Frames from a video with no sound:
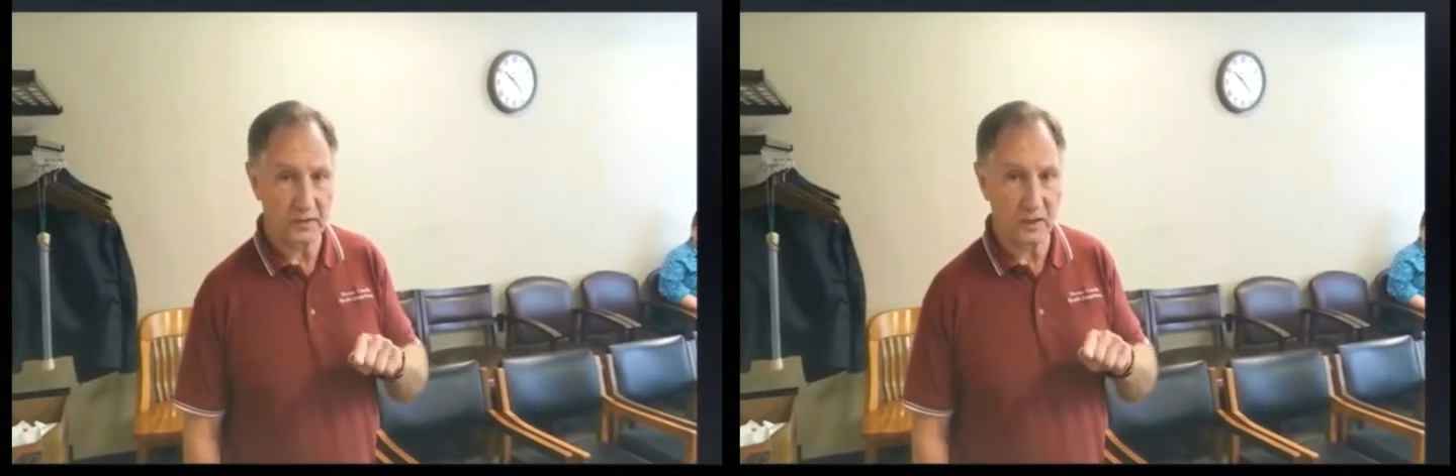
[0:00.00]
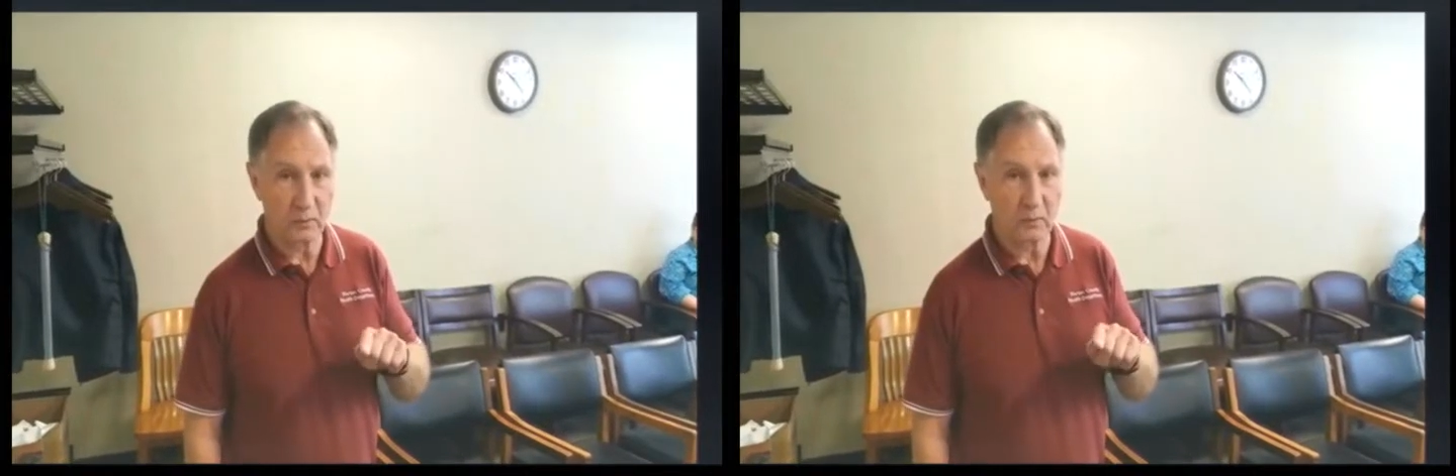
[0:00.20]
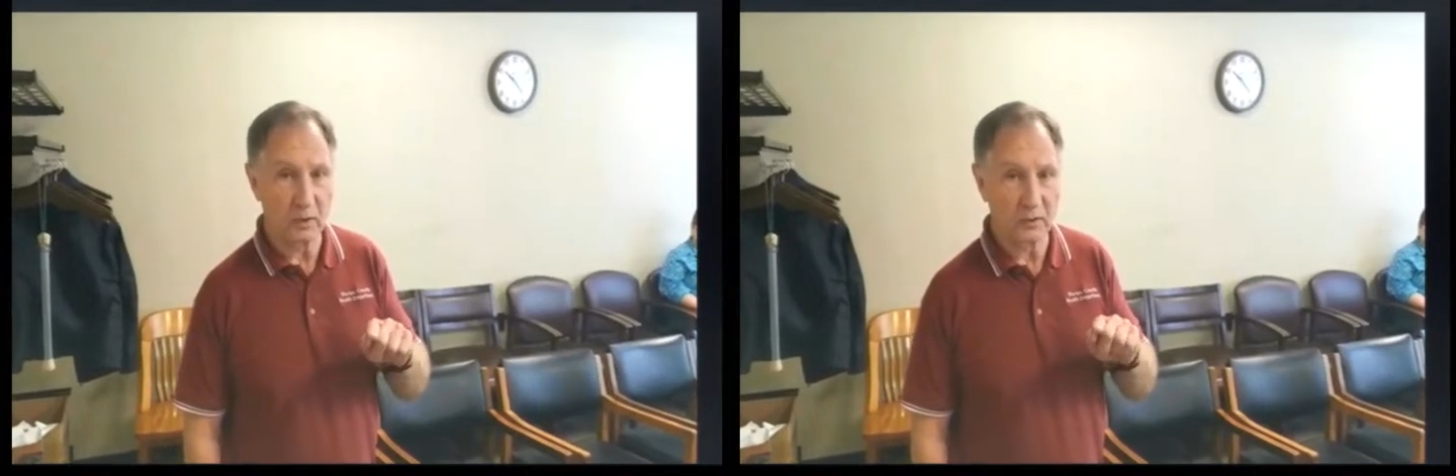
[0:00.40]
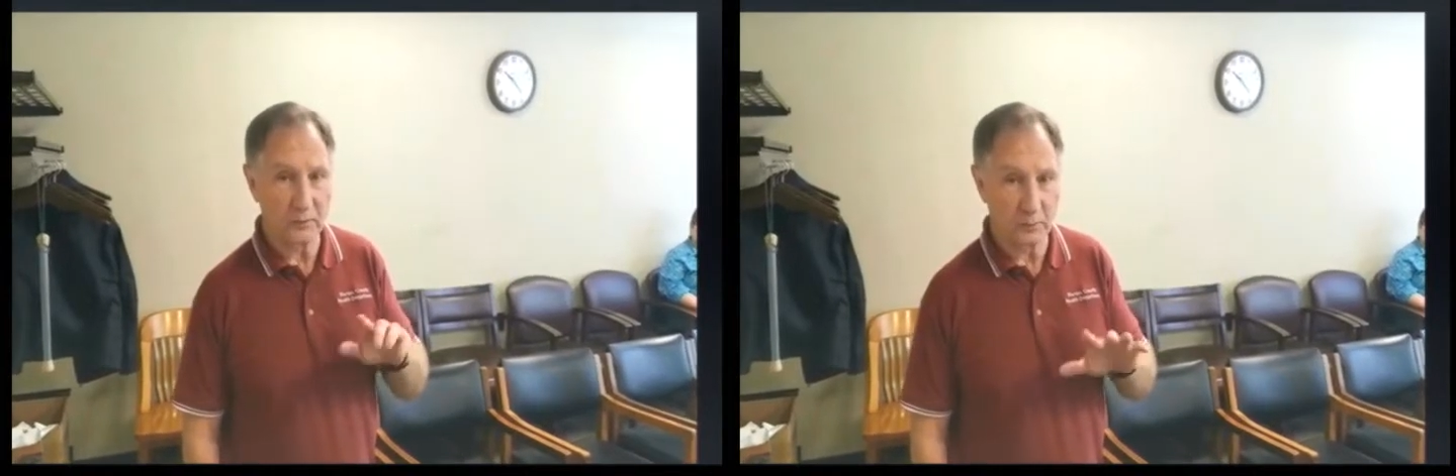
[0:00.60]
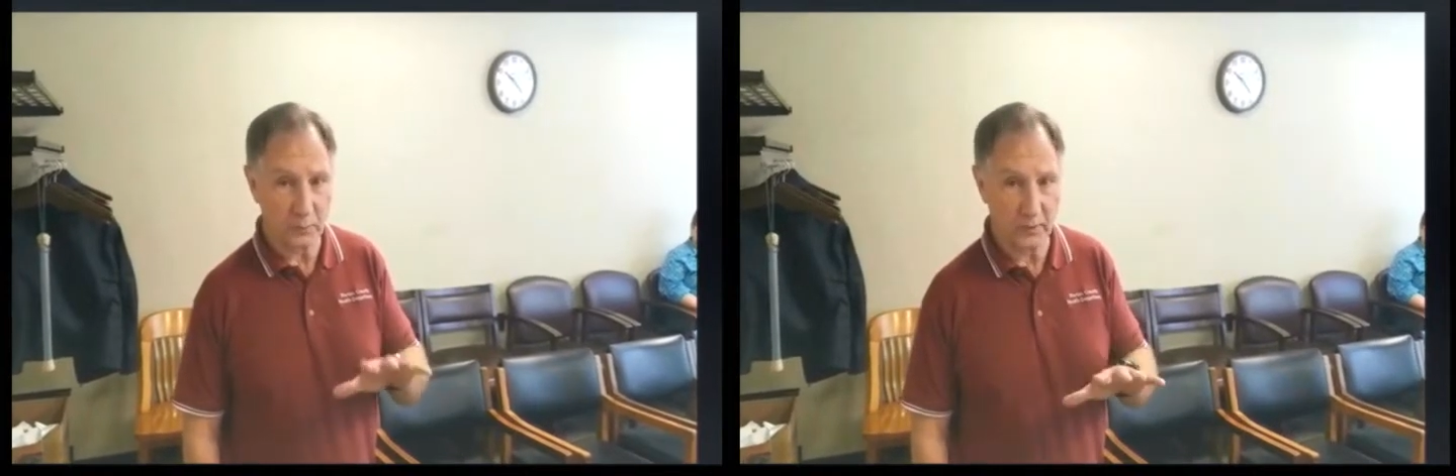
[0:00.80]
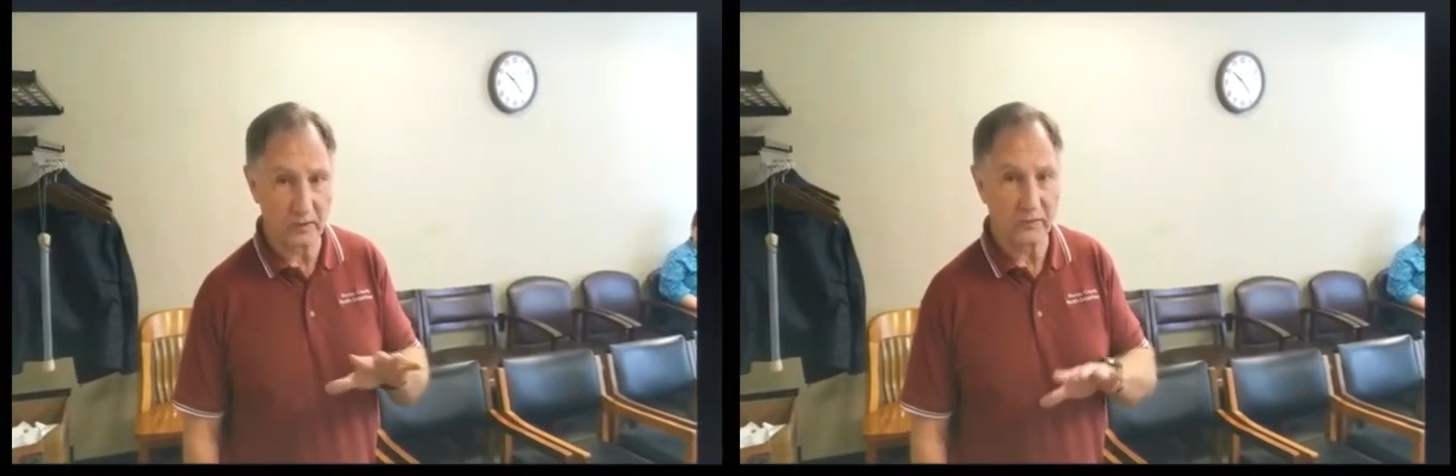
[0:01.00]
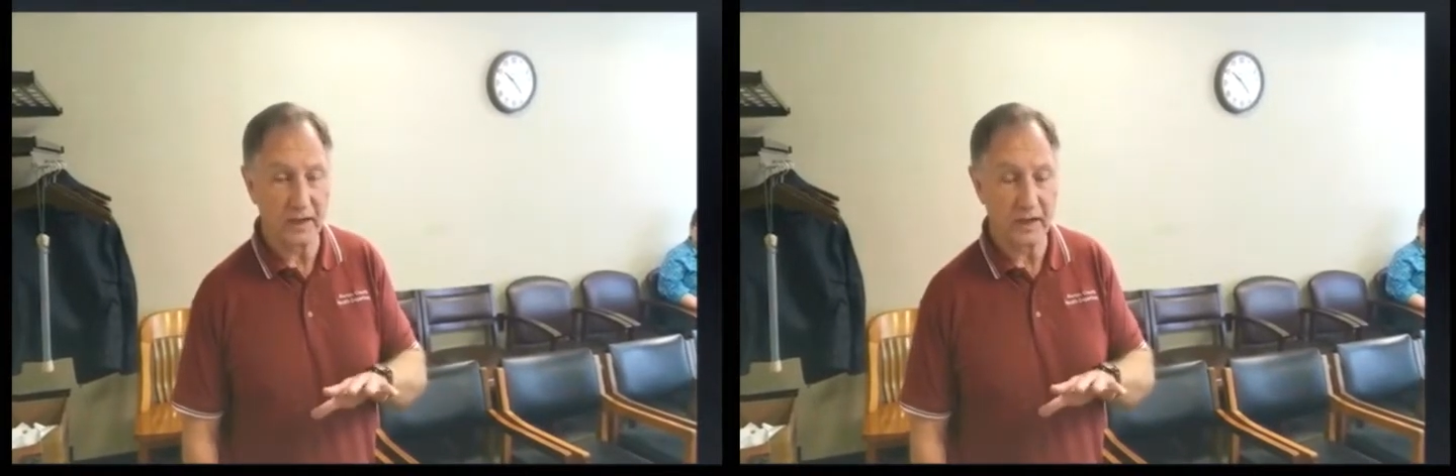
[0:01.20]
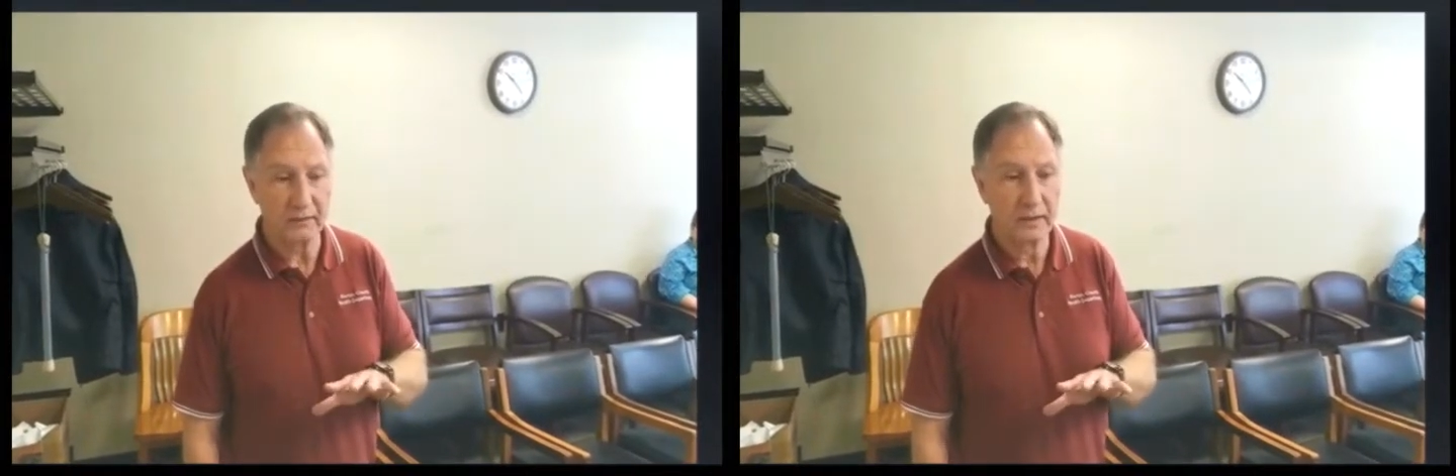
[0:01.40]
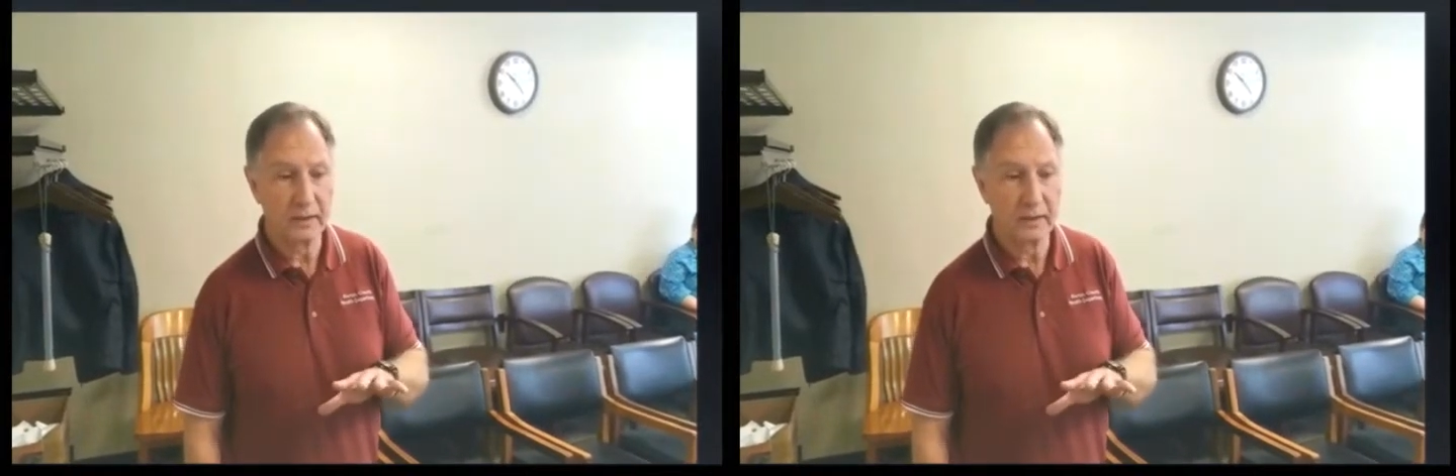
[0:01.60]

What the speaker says: Now we run it from 3 to 5.